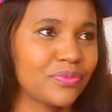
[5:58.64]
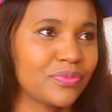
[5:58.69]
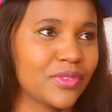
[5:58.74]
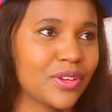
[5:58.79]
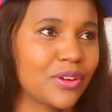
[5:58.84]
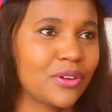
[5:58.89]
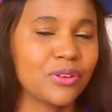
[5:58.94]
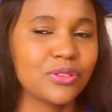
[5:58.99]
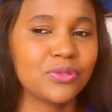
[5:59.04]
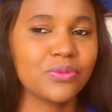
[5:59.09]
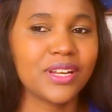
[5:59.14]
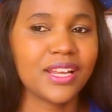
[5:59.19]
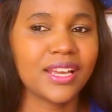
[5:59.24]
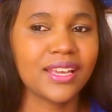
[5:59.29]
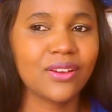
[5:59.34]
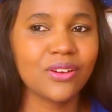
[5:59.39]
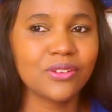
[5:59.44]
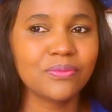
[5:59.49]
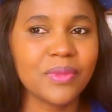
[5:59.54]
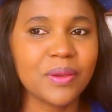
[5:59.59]
Because when I
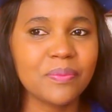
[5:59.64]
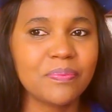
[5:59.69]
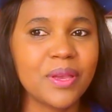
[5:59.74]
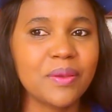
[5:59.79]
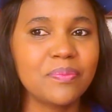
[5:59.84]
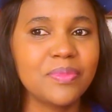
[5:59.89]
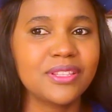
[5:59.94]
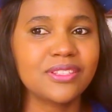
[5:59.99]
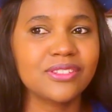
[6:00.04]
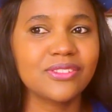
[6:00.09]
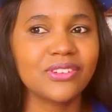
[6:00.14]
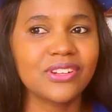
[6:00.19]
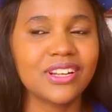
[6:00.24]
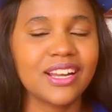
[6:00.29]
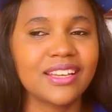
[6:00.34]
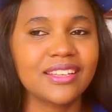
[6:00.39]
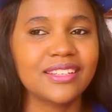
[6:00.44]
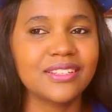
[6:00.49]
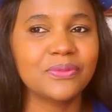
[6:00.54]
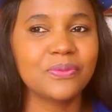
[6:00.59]
got my baby, it's not
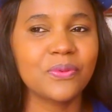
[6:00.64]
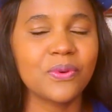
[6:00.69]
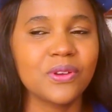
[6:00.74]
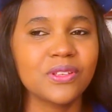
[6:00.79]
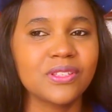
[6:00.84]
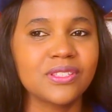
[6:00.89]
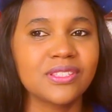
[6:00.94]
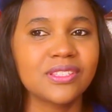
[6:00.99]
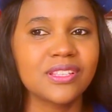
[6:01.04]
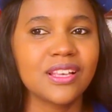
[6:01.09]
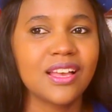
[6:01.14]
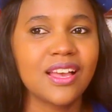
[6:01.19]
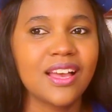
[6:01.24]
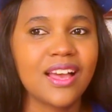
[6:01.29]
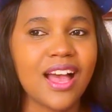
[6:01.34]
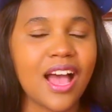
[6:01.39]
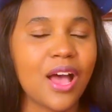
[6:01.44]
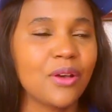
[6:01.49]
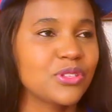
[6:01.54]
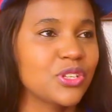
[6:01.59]
like it was,
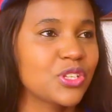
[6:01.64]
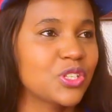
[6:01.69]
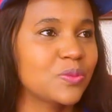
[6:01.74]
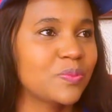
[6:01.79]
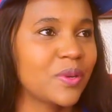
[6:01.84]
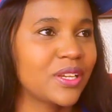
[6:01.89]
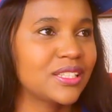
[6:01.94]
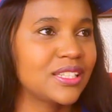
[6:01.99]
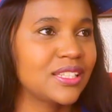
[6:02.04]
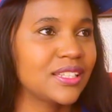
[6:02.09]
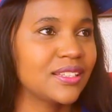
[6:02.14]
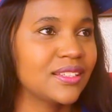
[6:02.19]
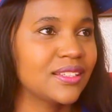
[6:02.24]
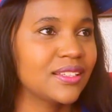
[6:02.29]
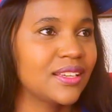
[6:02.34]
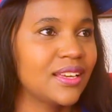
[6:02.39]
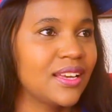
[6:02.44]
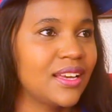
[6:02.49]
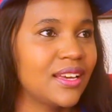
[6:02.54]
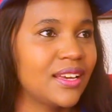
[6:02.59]
I was expecting.
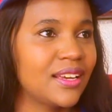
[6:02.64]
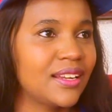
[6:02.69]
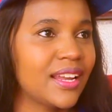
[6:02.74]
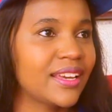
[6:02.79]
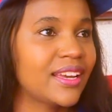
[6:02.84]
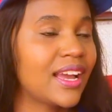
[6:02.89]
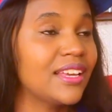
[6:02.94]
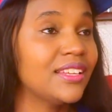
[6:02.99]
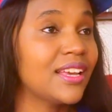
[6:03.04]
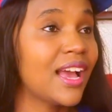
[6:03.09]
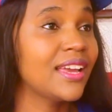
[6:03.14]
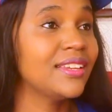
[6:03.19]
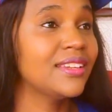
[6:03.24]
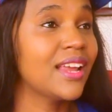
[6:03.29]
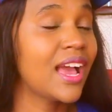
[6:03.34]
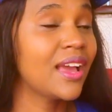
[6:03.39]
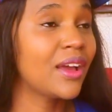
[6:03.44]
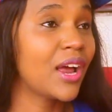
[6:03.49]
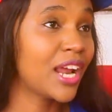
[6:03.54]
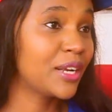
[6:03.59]
Like I
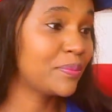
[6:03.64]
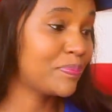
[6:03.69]
had